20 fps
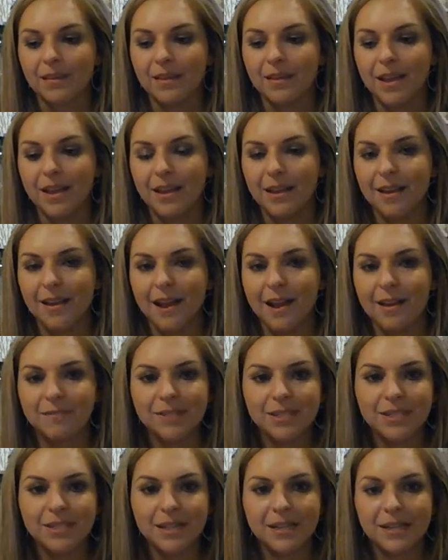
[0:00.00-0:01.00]
I'm just
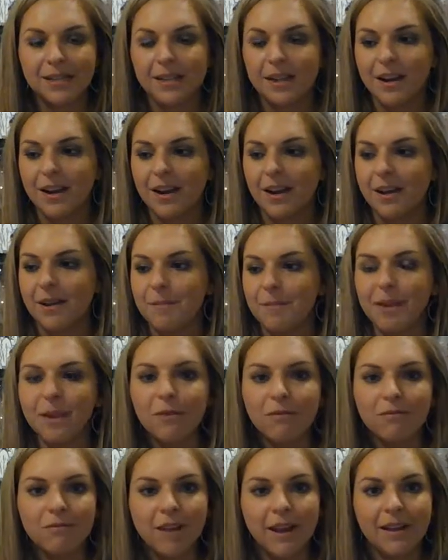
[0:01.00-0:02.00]
sitting there and I'm like, oh, I
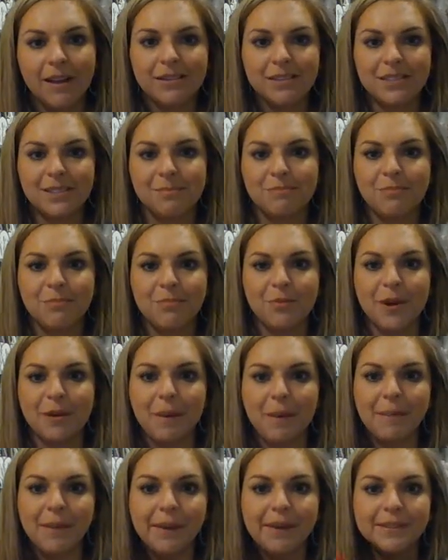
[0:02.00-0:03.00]
can just bring my
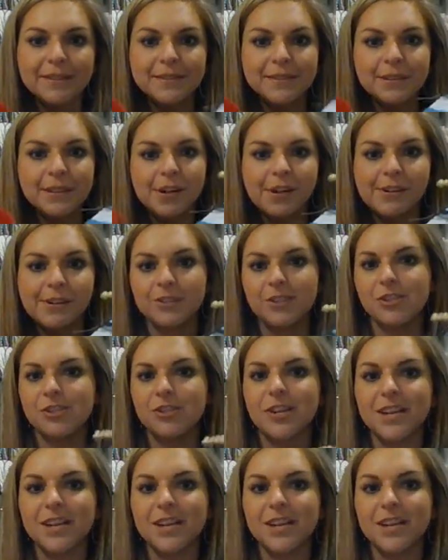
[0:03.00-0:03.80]
beads and start stringing.